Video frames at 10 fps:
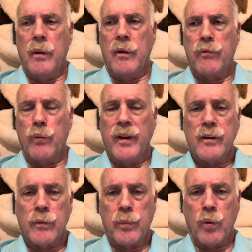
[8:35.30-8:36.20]
Free
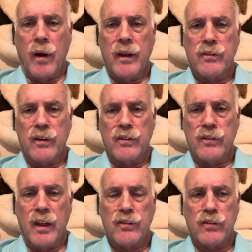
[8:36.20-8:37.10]
enterprise is
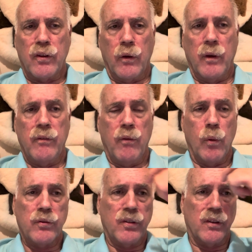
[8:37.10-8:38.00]
necessary
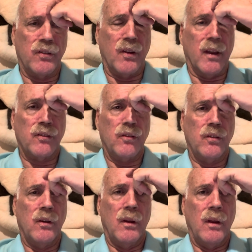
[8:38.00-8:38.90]
for success,
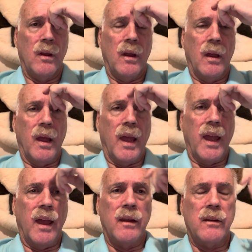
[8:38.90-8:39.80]

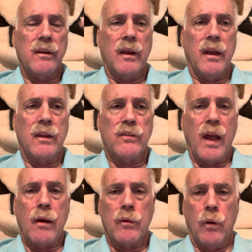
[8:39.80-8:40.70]
and it's
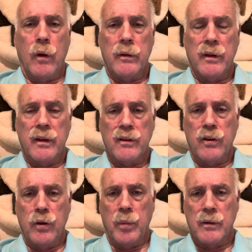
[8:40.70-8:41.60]
outlawed in
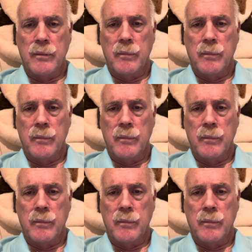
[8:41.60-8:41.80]
Cuba.